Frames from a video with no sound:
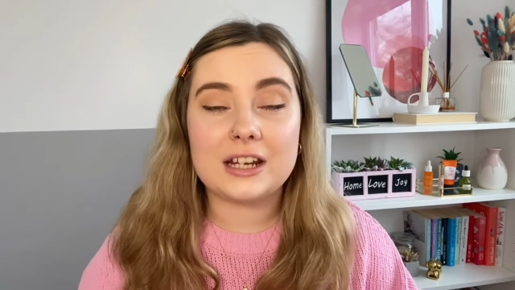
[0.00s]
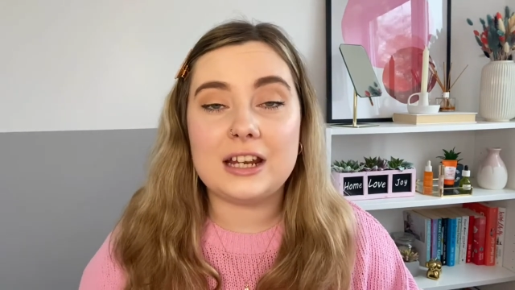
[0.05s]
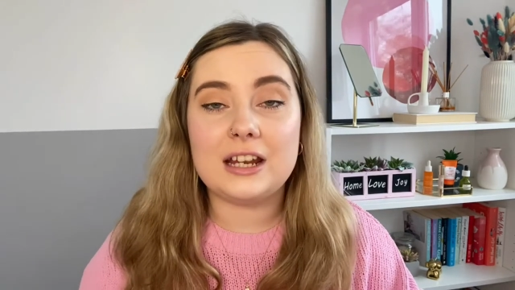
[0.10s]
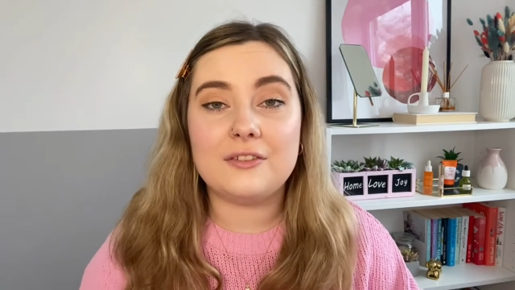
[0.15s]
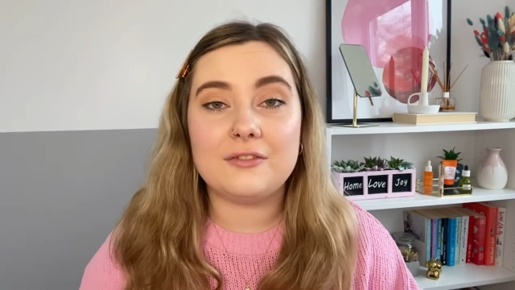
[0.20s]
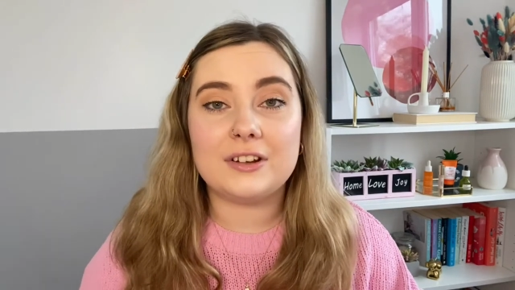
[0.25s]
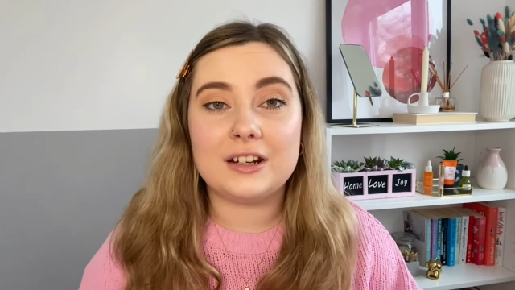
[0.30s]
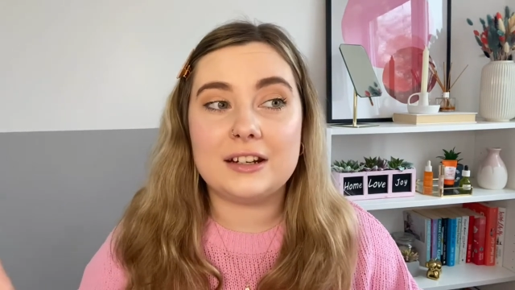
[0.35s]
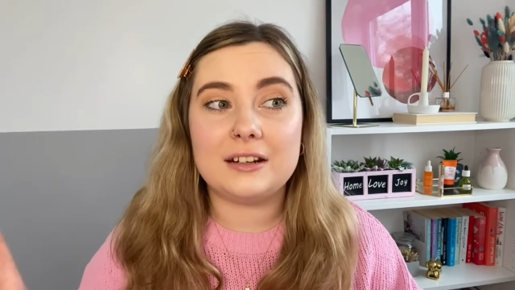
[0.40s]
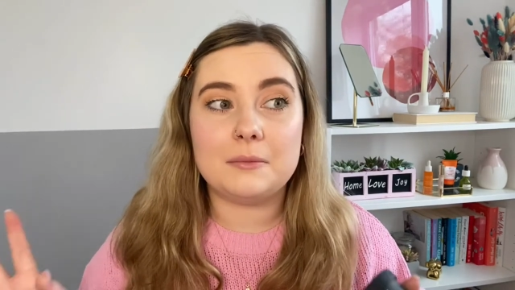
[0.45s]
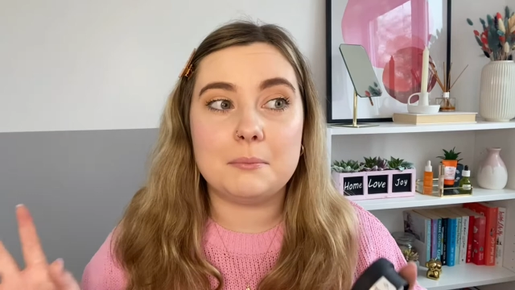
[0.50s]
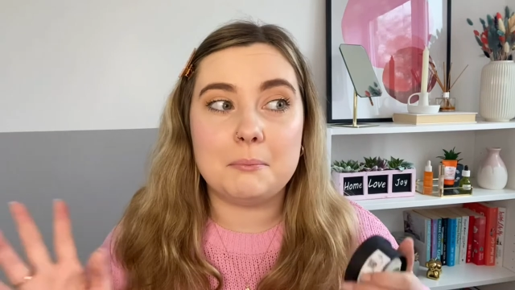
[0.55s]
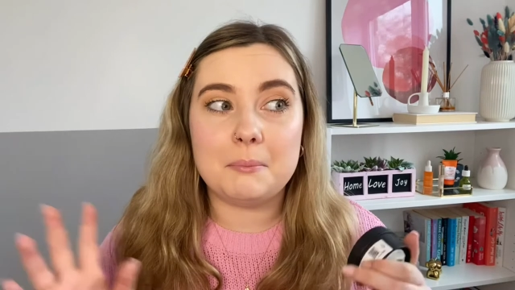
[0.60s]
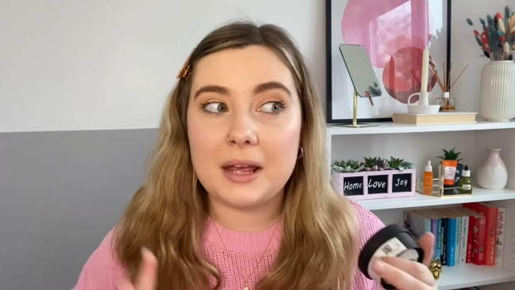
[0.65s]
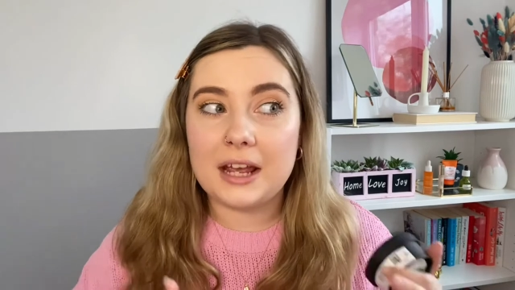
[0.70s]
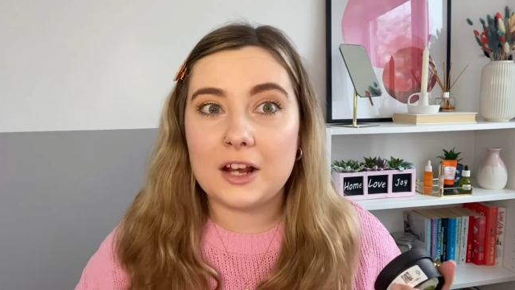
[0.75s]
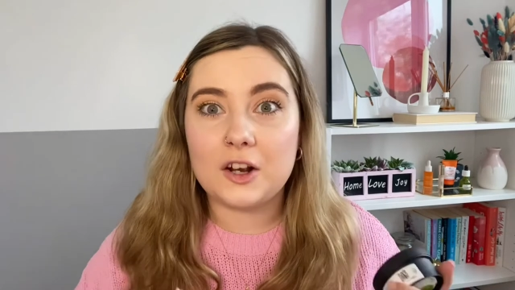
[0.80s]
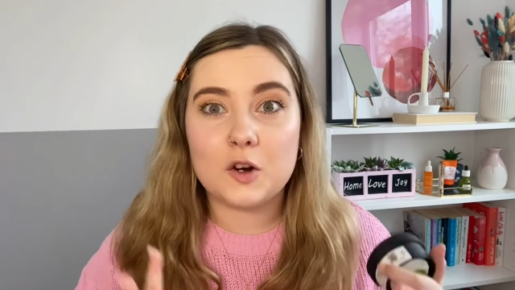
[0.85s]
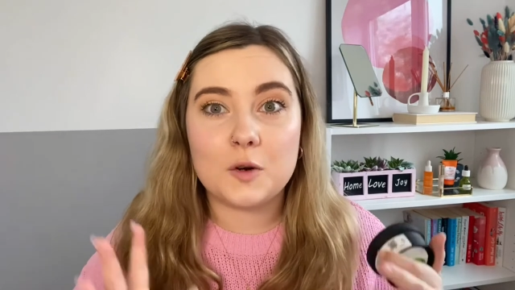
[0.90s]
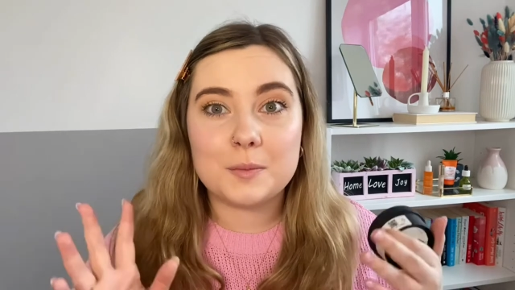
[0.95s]
even
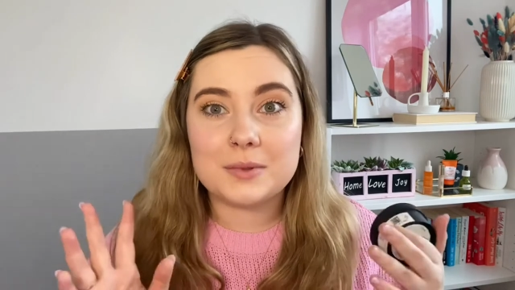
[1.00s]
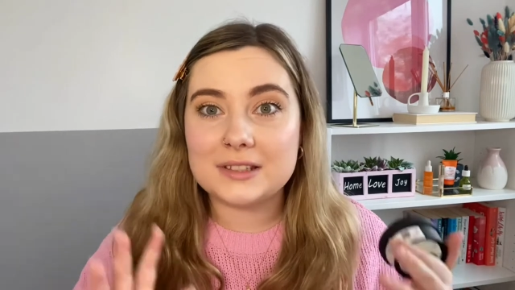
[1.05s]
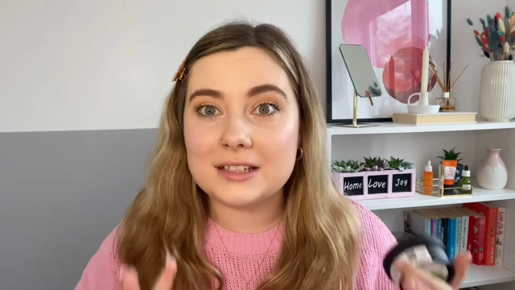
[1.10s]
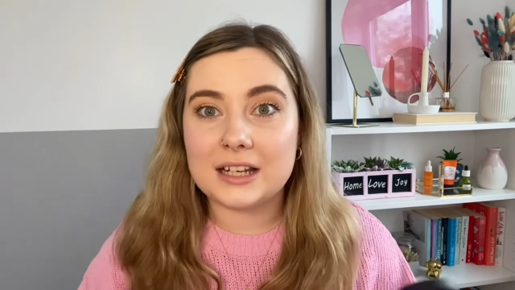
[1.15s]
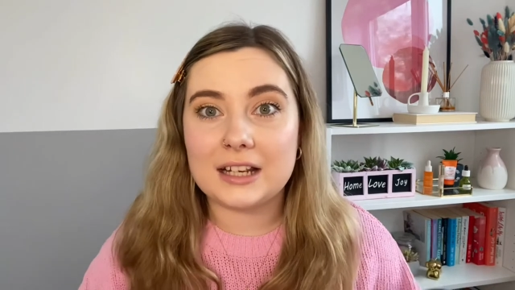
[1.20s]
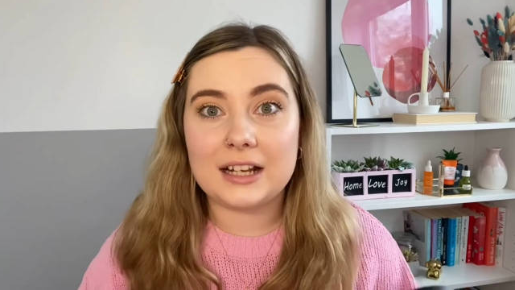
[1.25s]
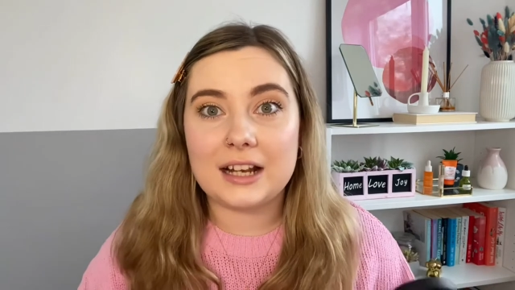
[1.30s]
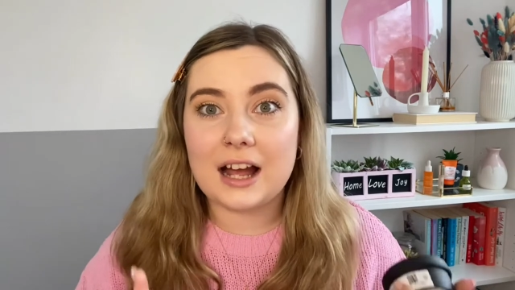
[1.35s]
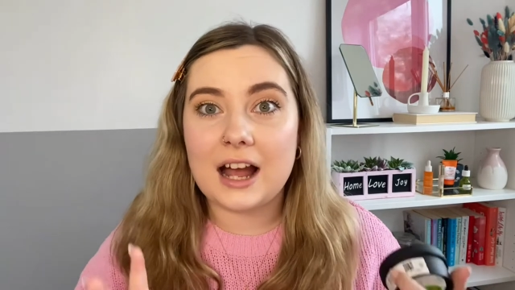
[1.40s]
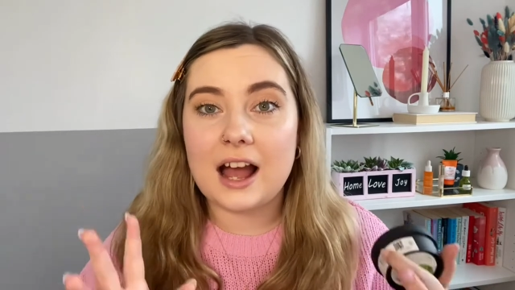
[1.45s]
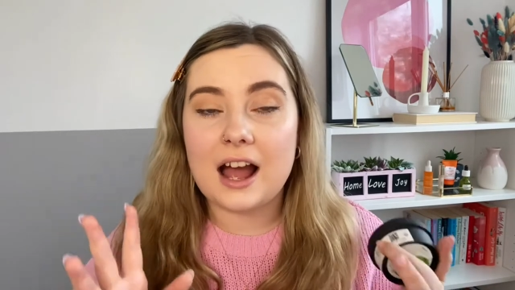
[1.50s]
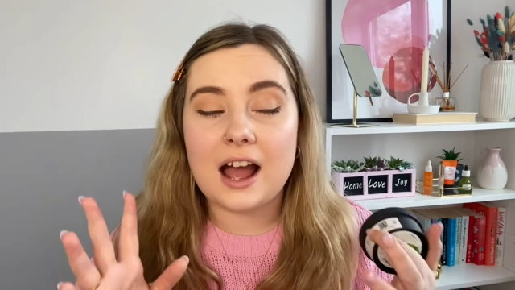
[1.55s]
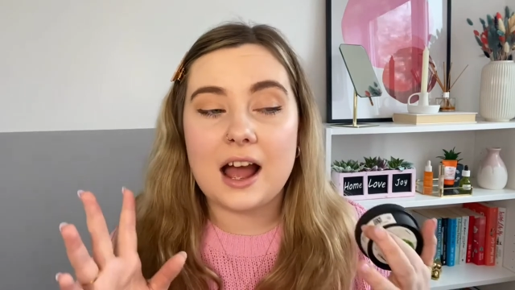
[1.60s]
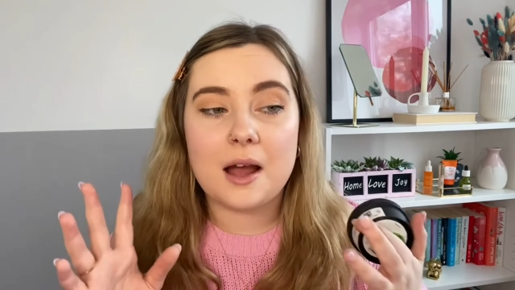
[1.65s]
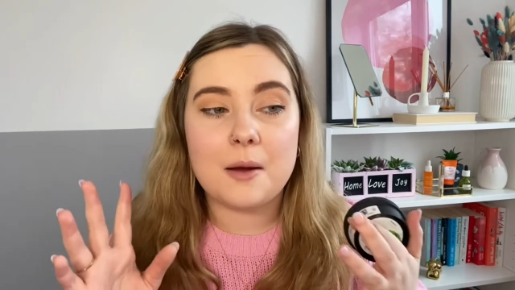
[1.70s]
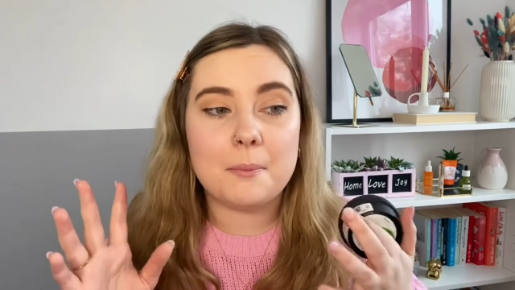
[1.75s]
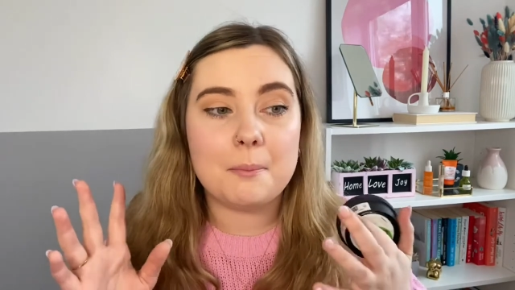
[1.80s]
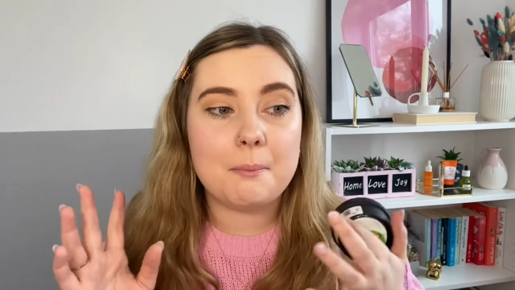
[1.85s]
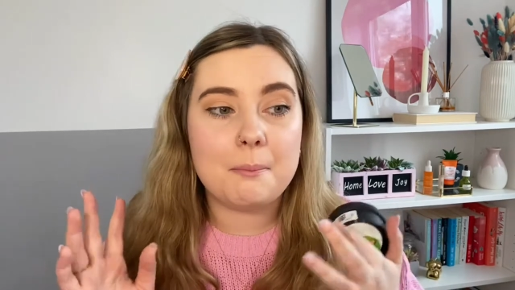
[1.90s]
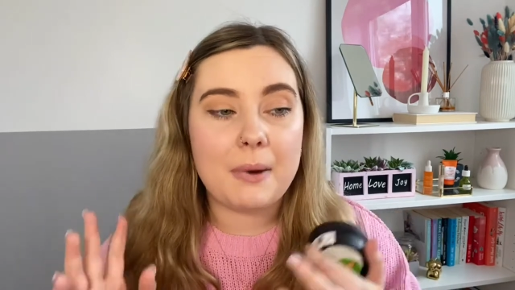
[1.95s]
makeup, skincare,